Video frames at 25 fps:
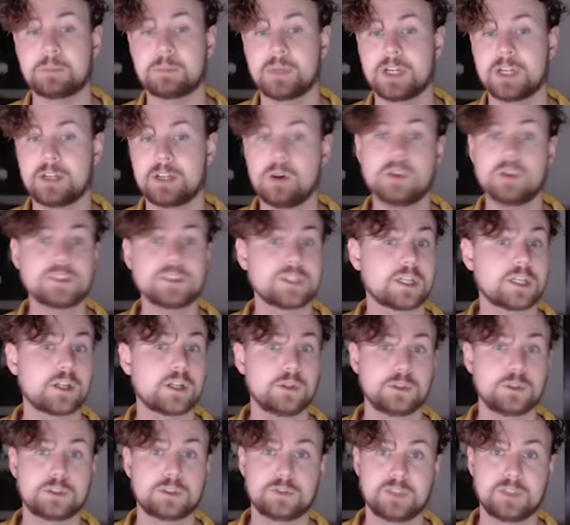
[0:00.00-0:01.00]
but it also
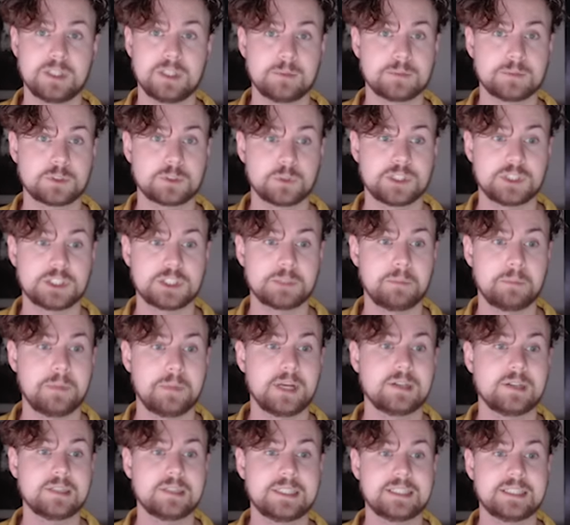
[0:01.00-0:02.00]
includes films which
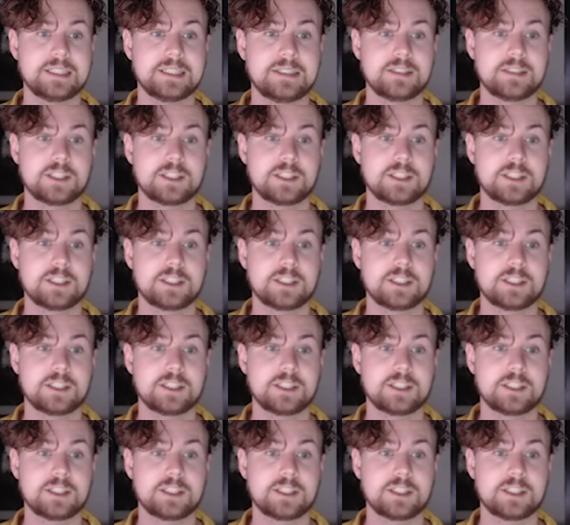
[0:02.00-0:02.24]
merely